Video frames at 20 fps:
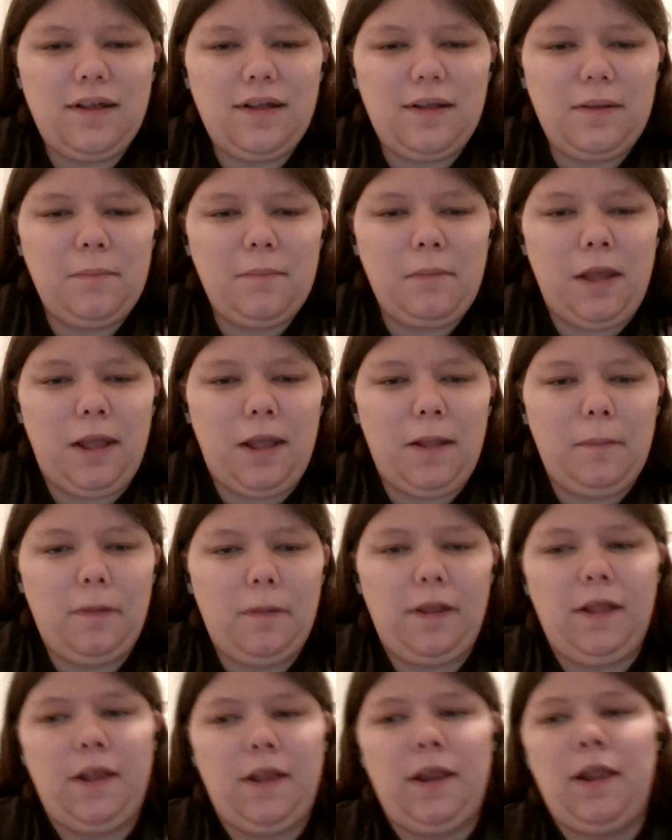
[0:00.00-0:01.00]

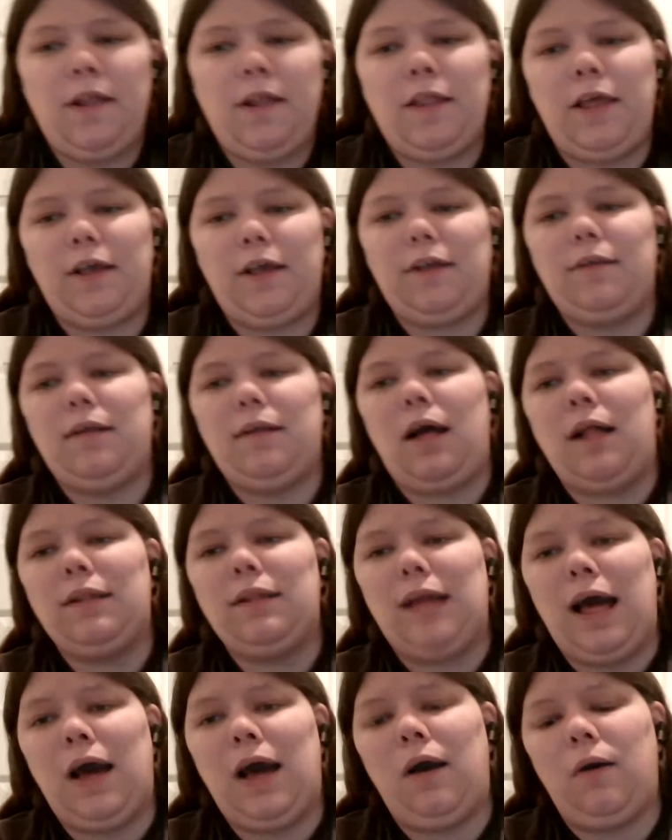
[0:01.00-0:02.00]
maybe they could
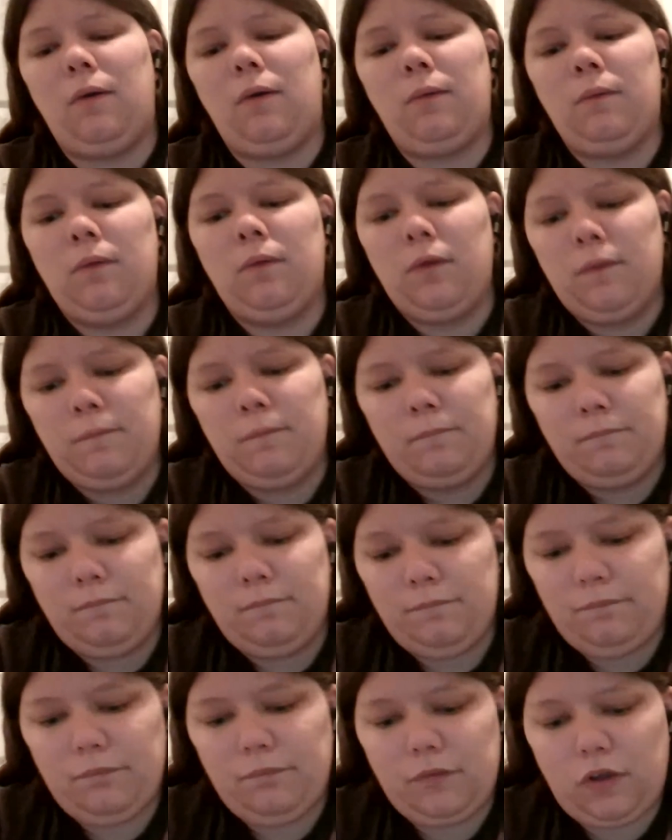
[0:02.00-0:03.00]
allow
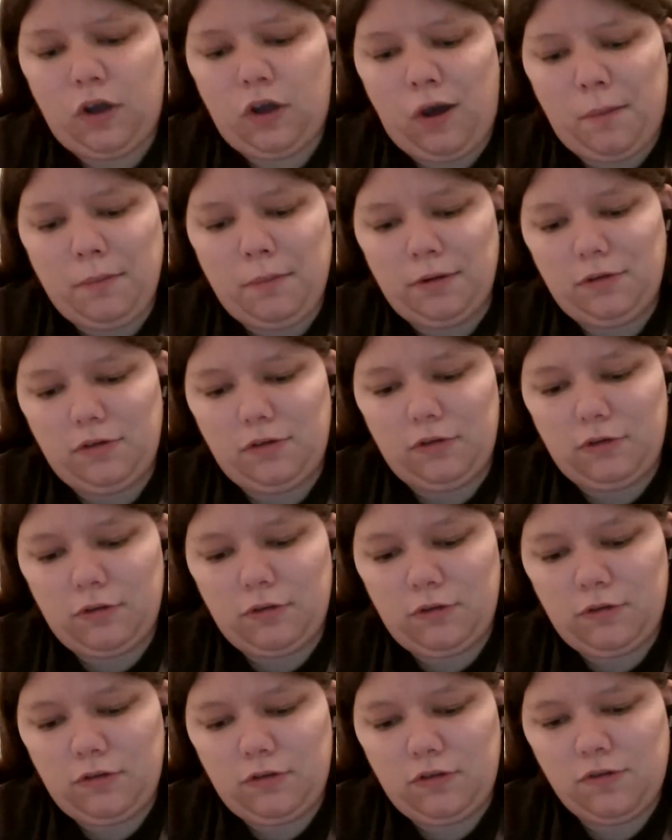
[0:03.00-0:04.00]

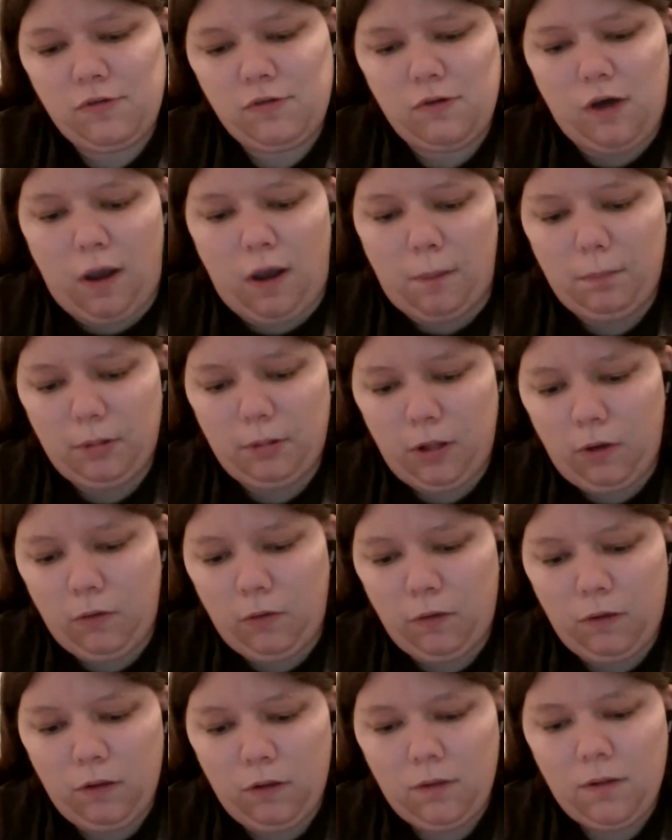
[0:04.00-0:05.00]
commenters to
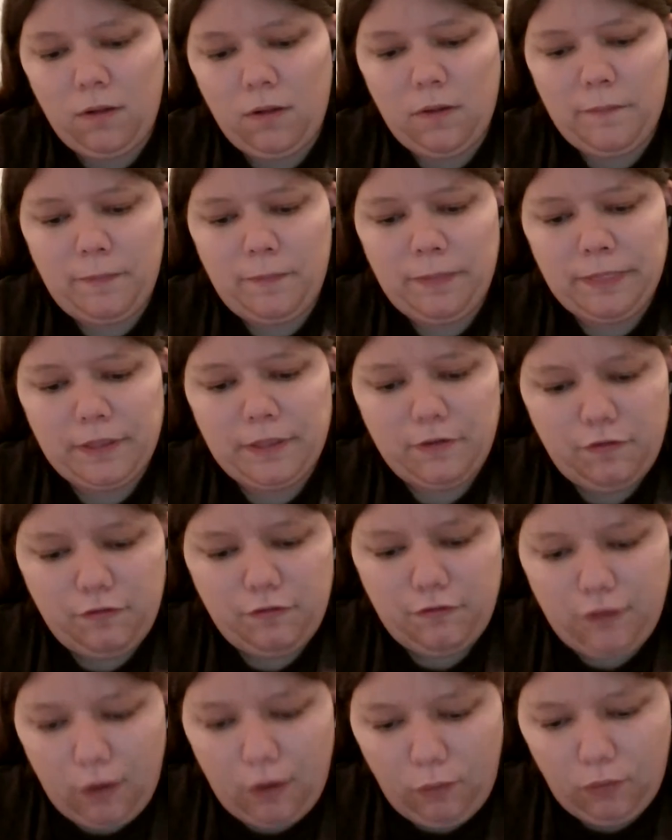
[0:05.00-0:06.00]
upload
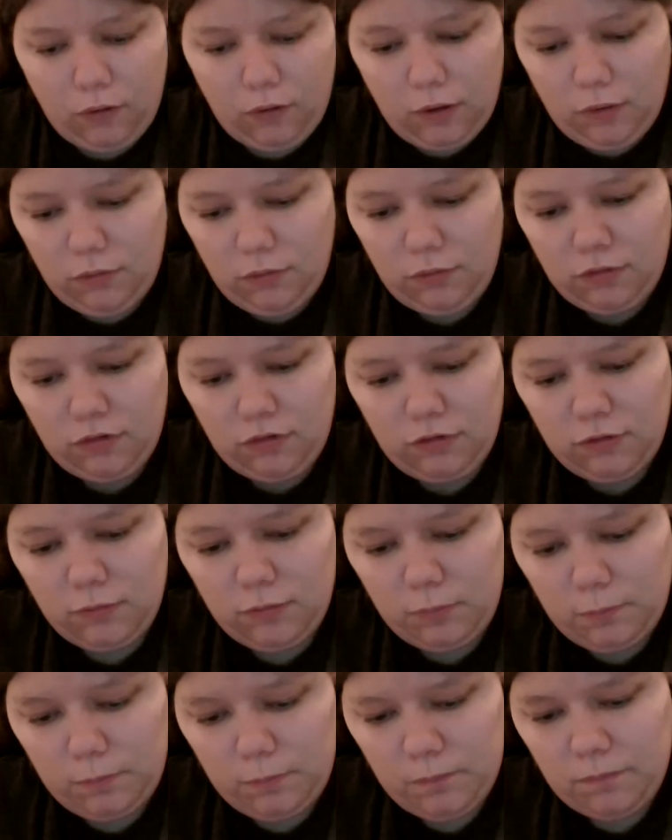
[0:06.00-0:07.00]
photos
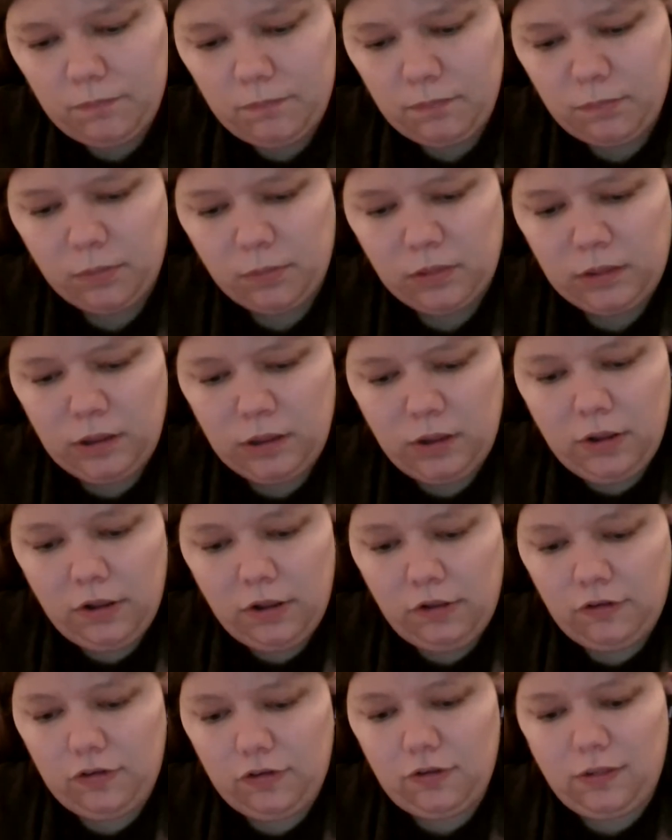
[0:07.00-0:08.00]

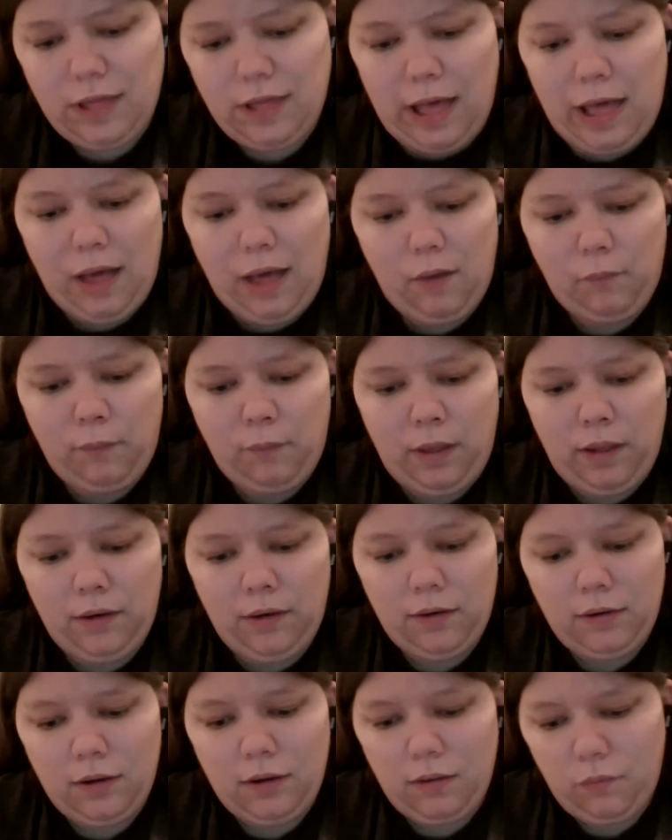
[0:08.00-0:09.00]
so that
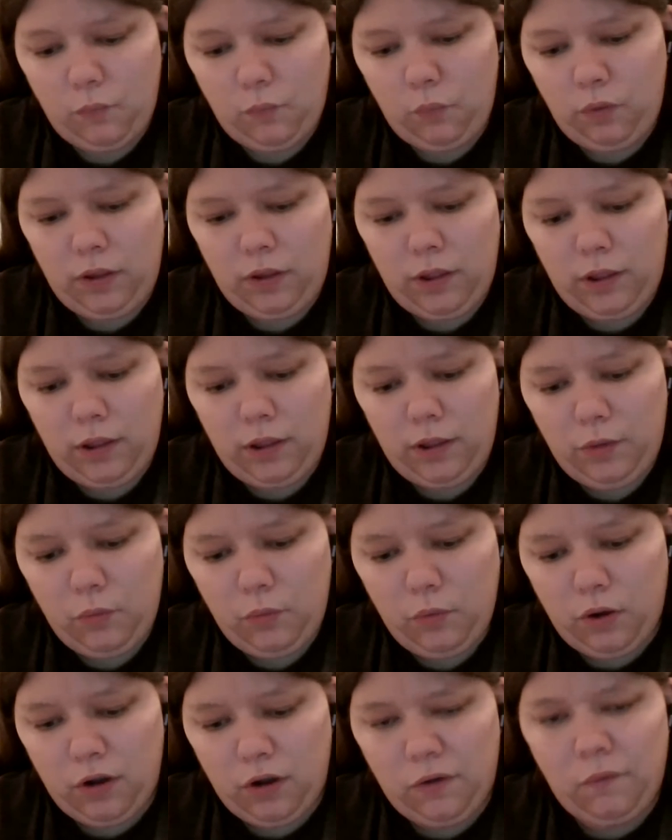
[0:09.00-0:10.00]
when we who
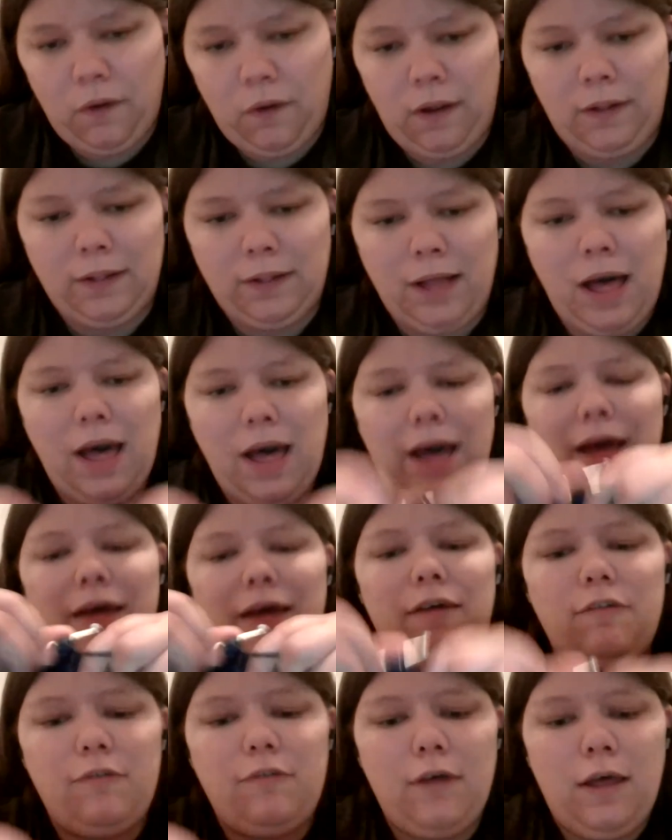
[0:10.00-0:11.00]
are going
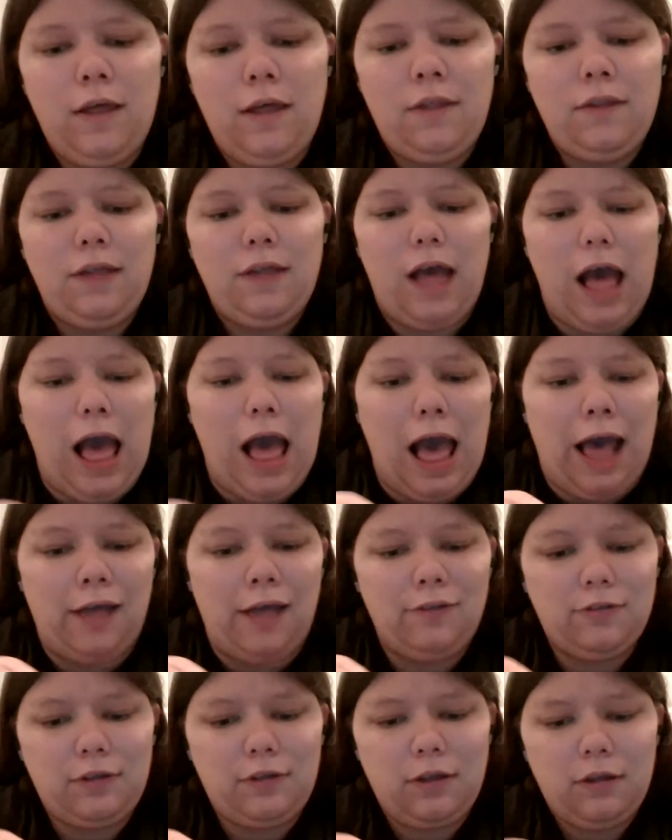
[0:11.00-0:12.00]
live
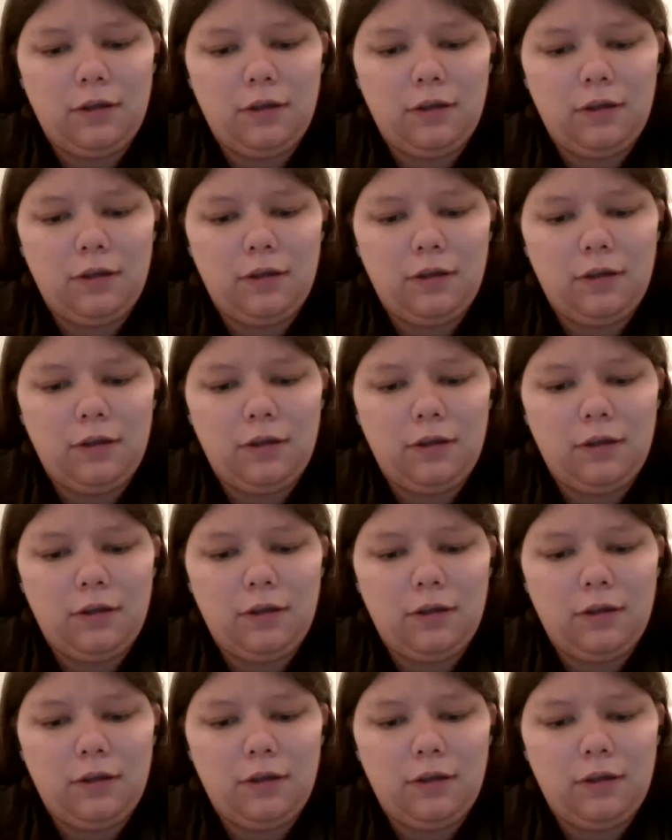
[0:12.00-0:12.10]
ask